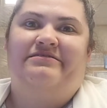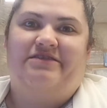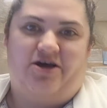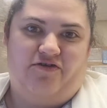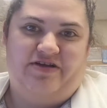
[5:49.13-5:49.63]

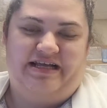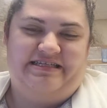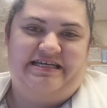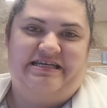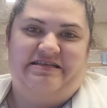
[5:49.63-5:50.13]
the
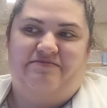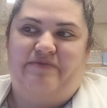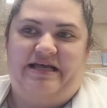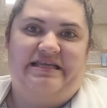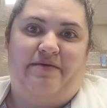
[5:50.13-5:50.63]
COVID-19
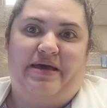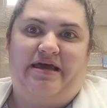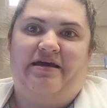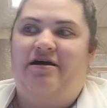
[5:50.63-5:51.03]
pandemic,